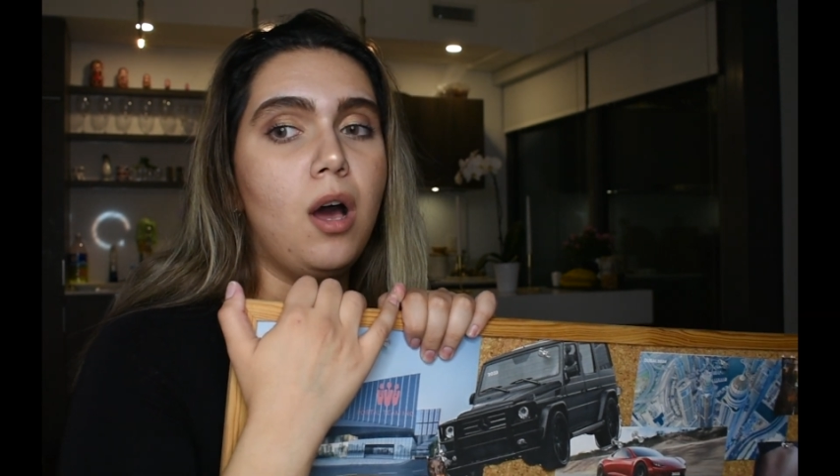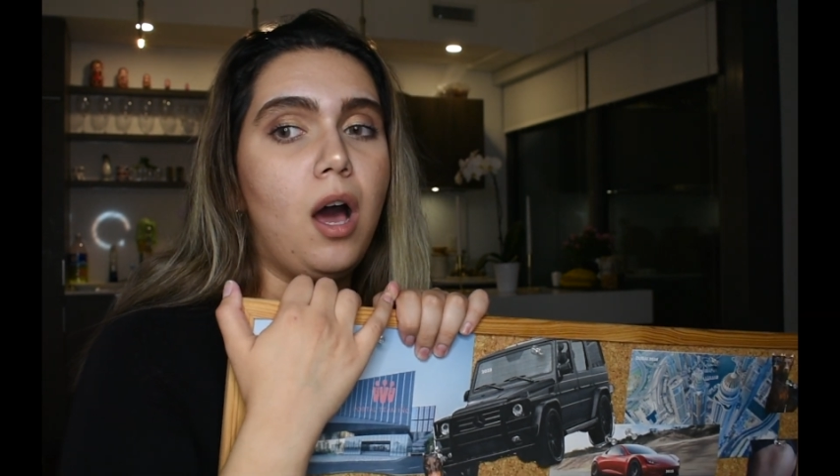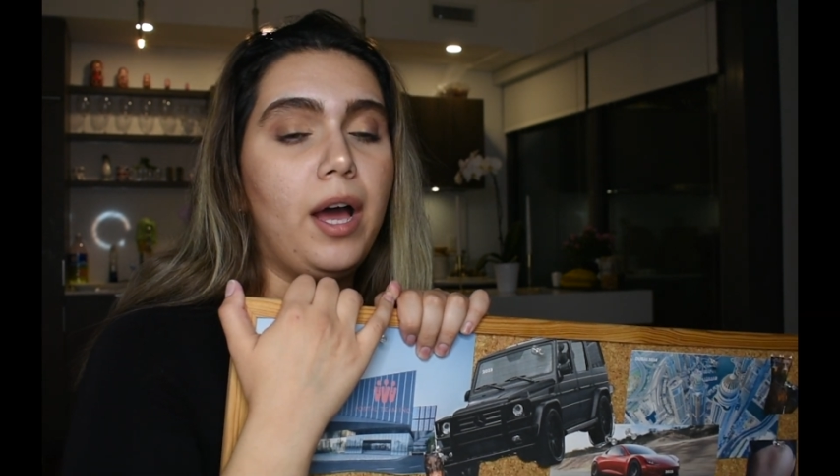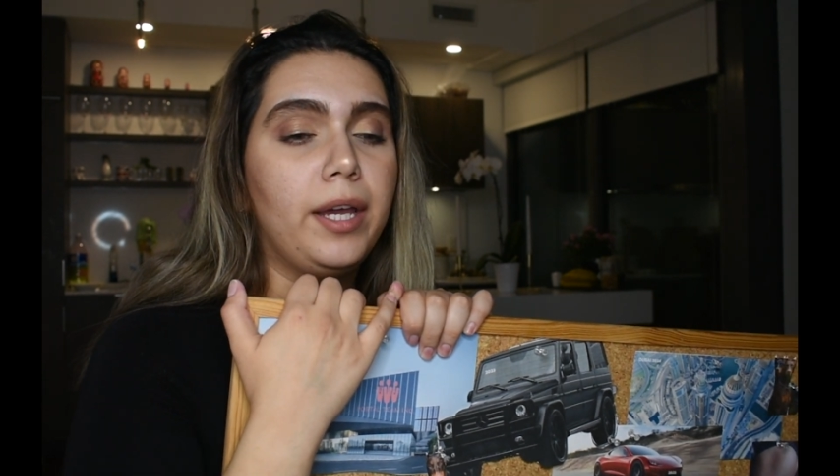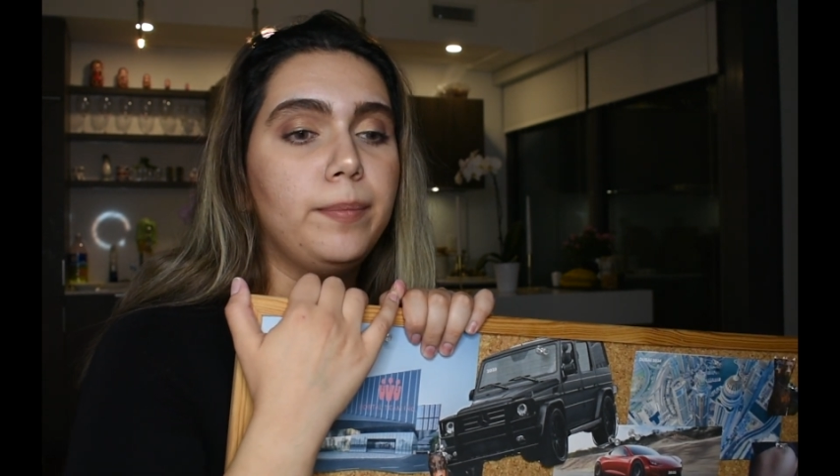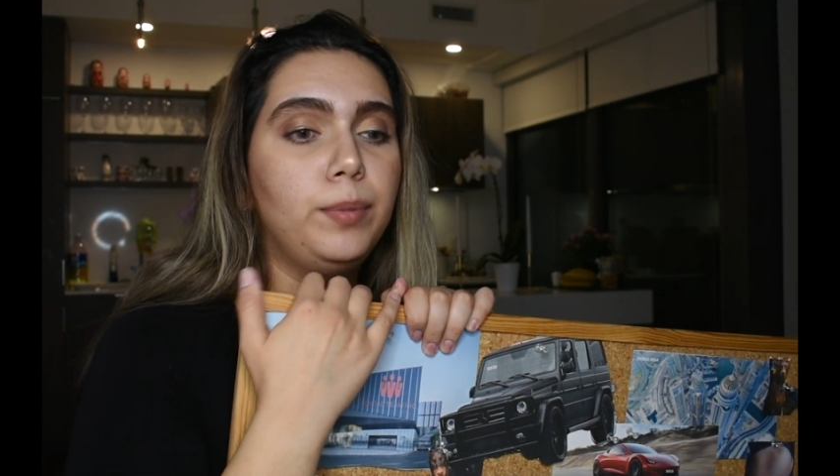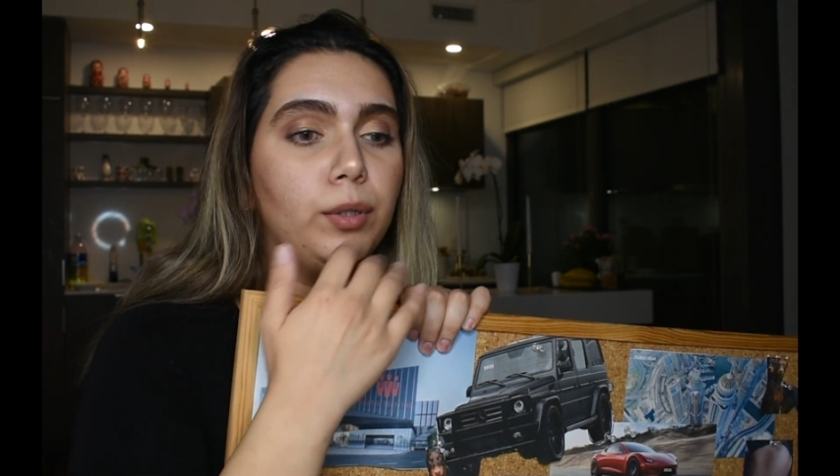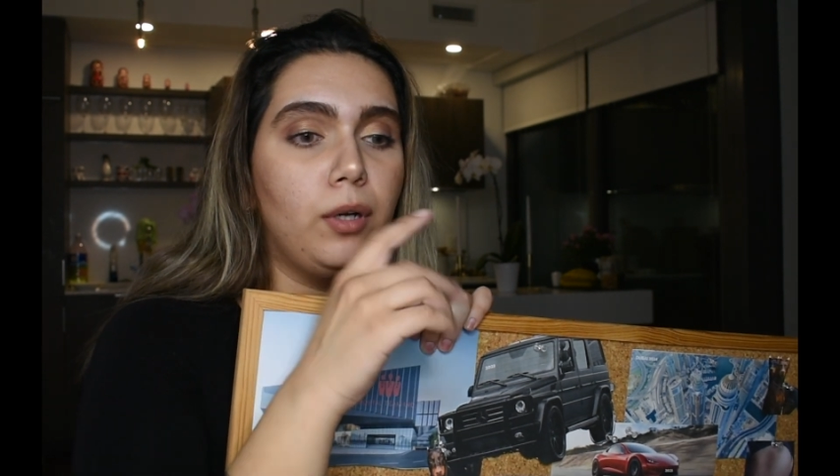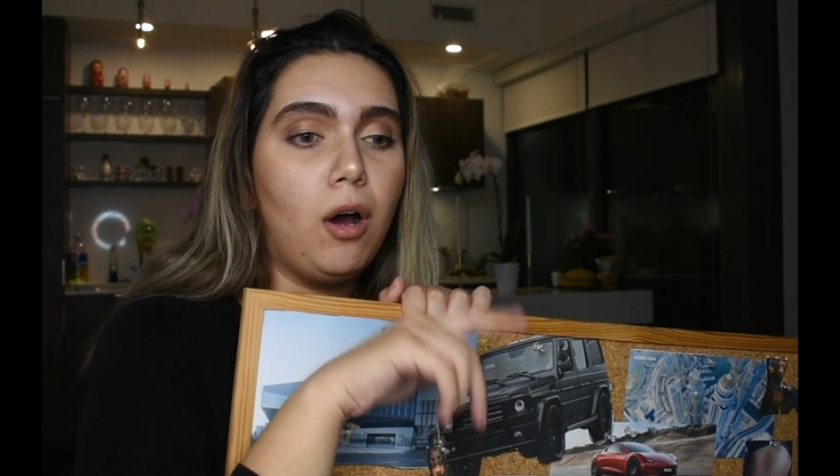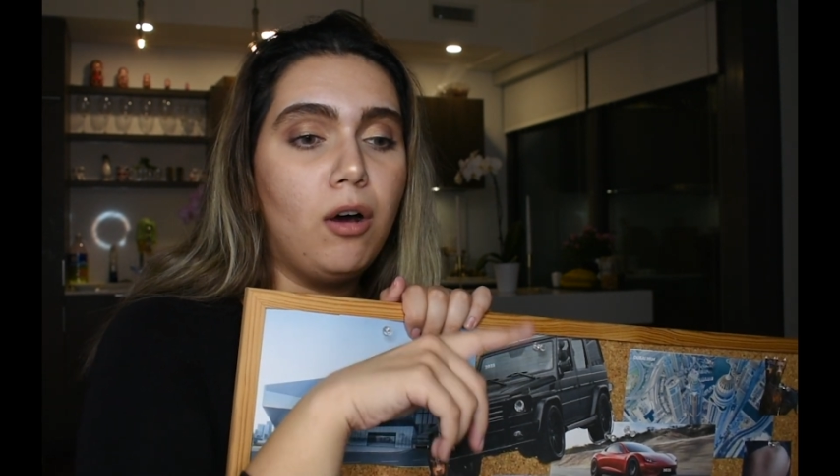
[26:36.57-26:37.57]
I
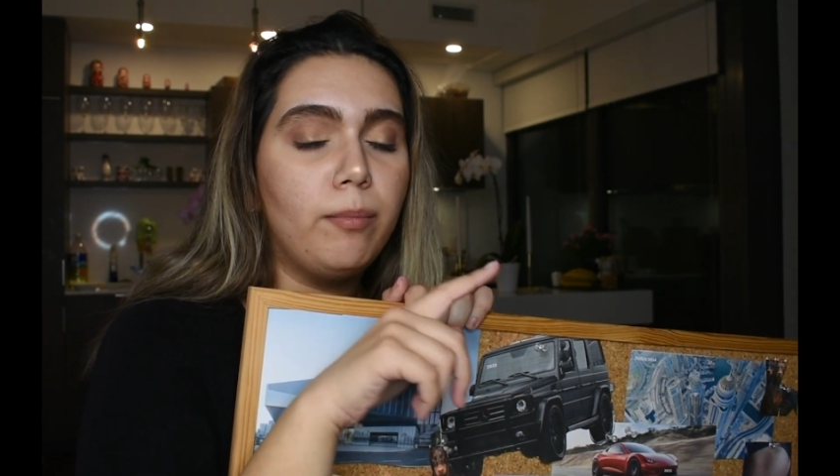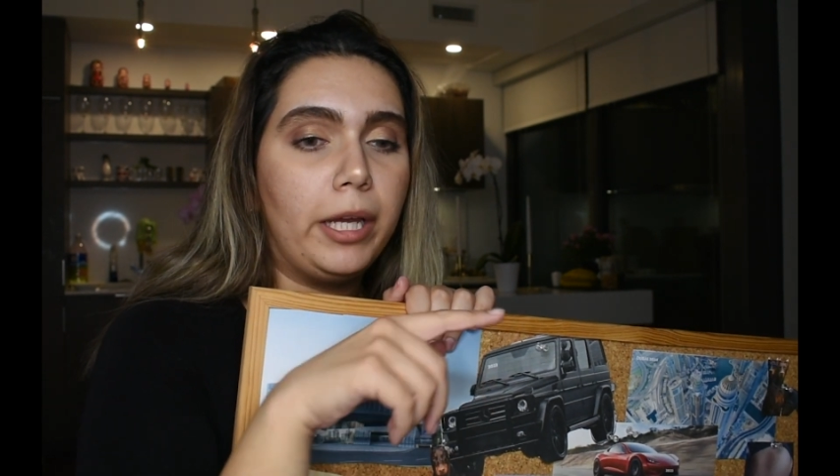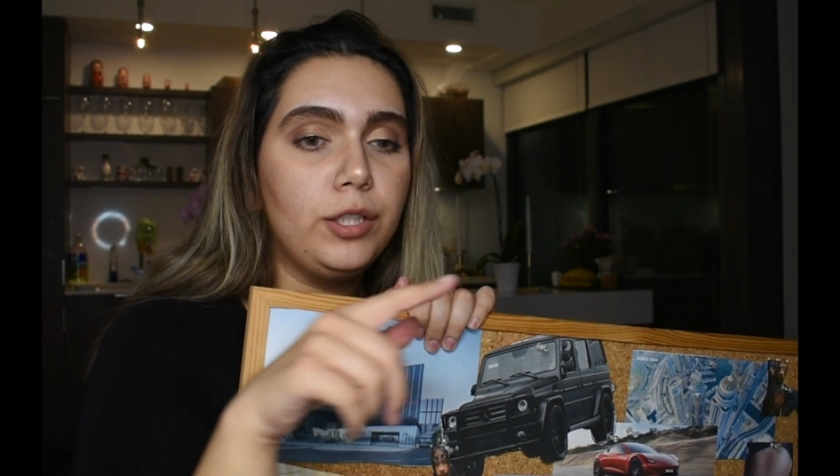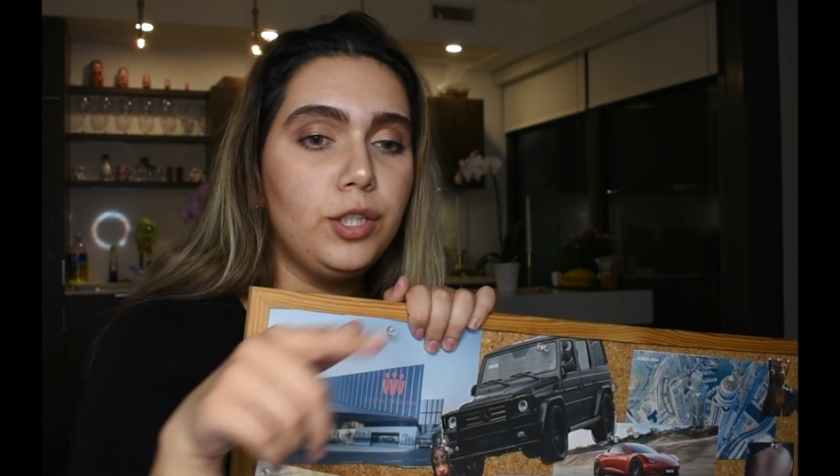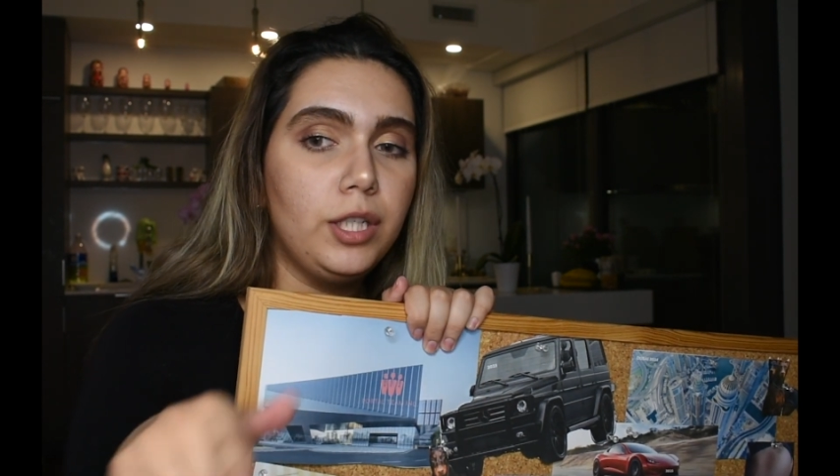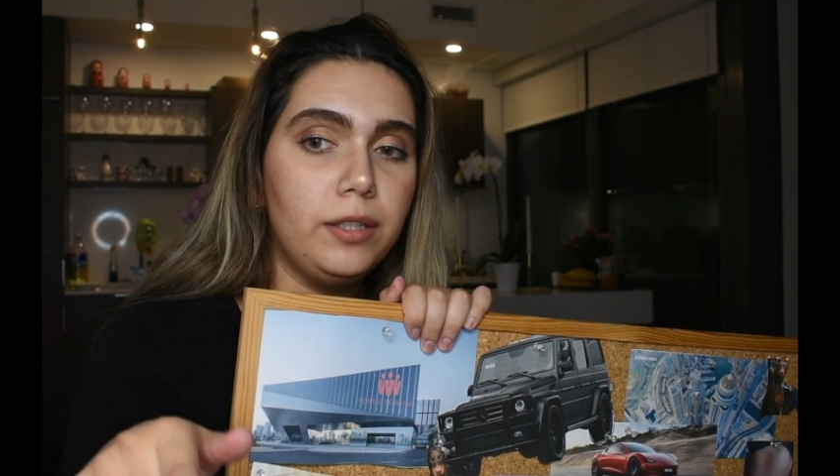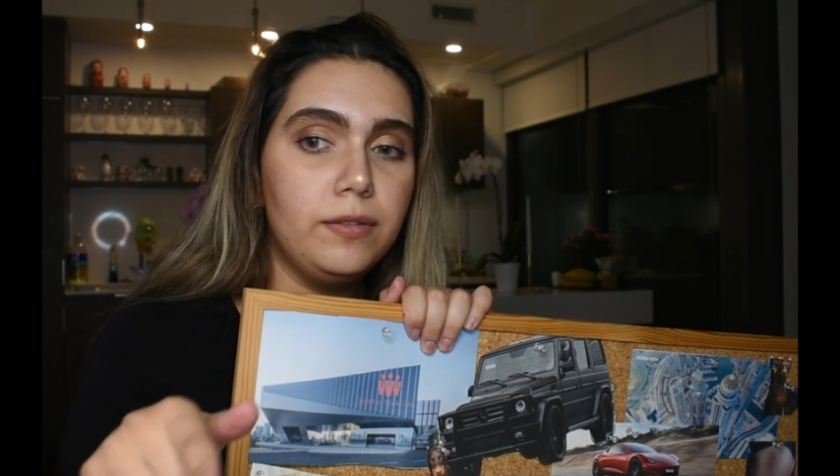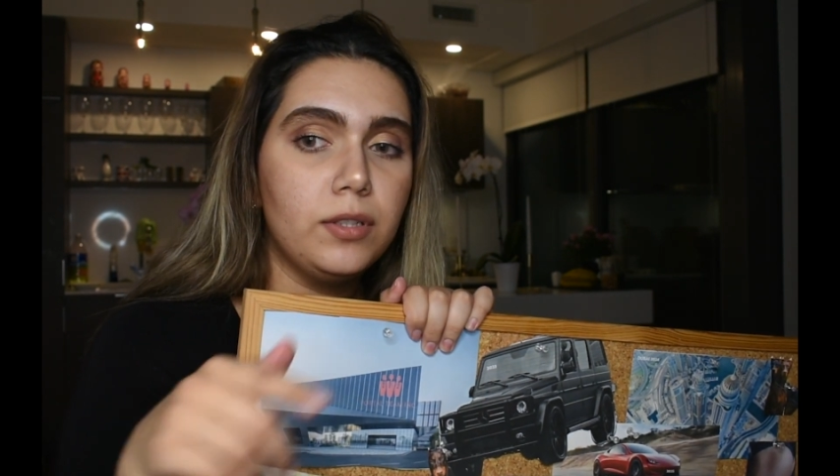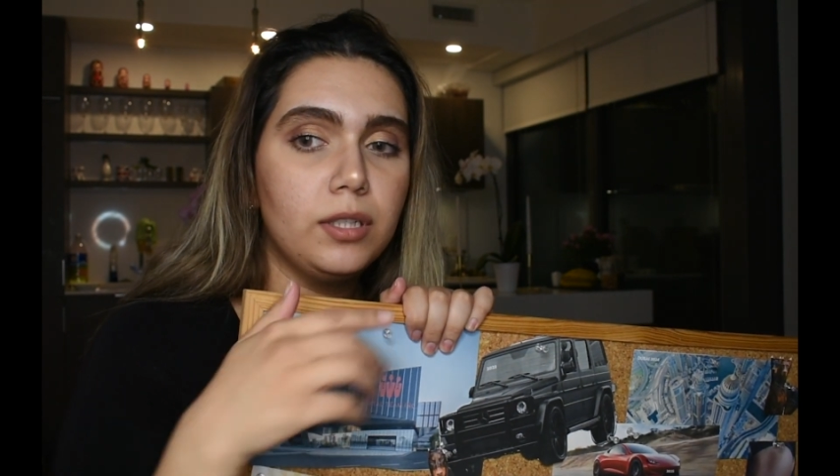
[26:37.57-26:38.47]
put all my shifts